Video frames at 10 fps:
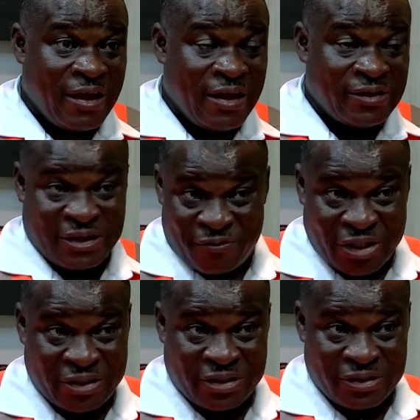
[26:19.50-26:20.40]

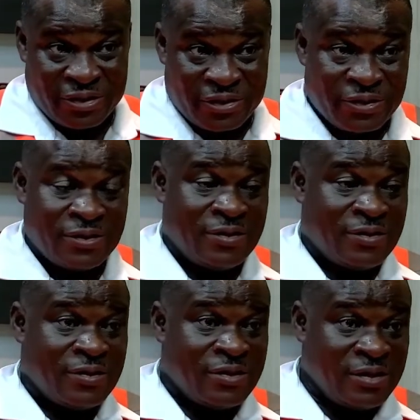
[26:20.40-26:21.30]
service,
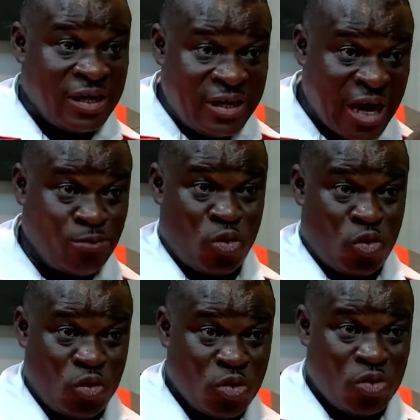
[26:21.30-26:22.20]
the NADMO
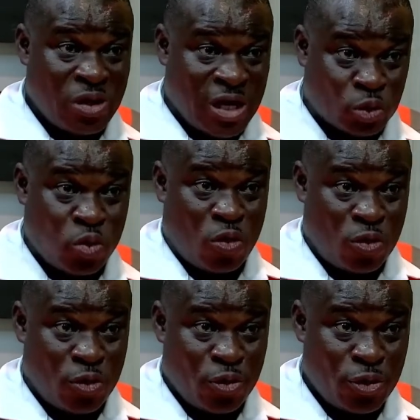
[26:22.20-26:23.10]
as well.
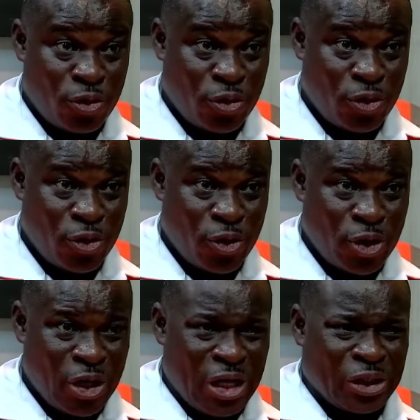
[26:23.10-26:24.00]

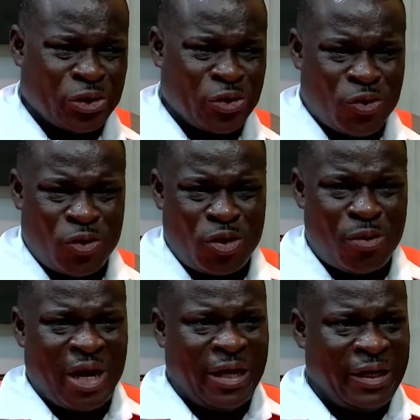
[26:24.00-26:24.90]
So
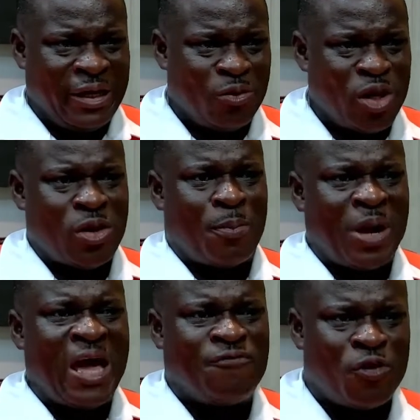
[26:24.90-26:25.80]
normally when you
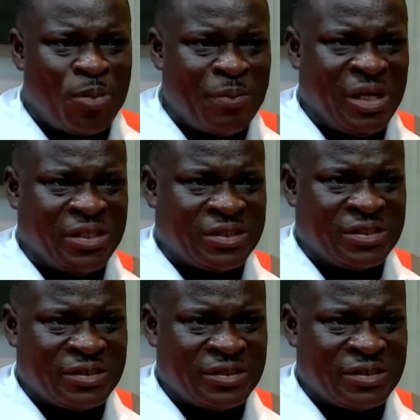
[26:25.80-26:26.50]
apply for permit,